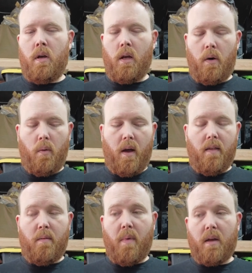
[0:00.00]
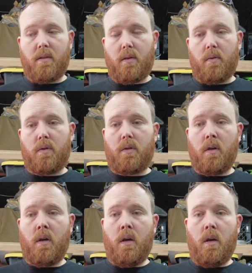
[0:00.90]
in a way that best suits
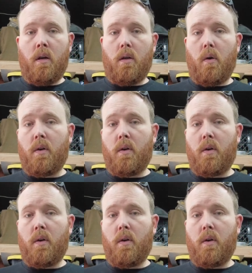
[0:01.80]
your